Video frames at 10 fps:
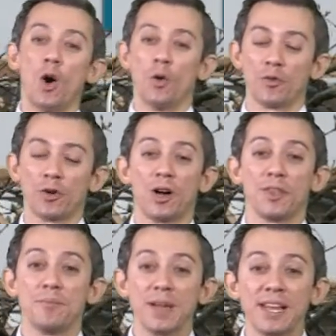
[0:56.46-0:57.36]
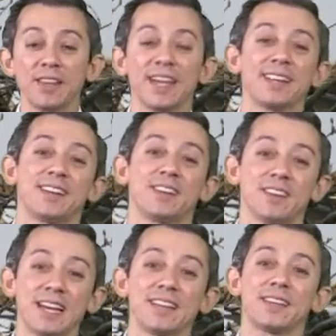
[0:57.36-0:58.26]
Over on the mainland in
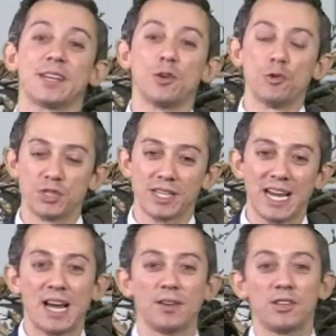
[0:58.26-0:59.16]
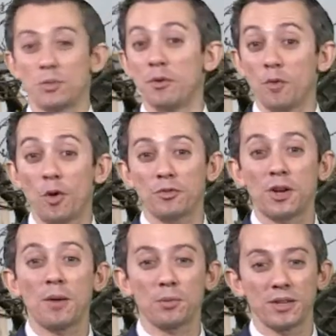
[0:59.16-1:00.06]
Atlantic and Ocean County, as well as all
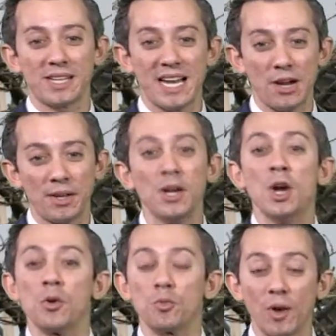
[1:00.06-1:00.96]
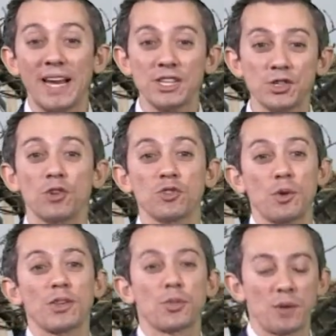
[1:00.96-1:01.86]
of Cumberland County, rain starts
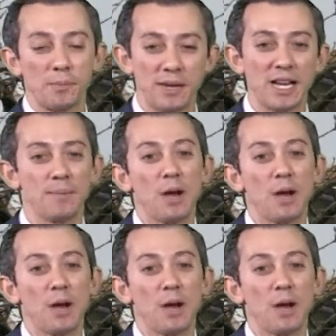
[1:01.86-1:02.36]
1 to 3 p.m.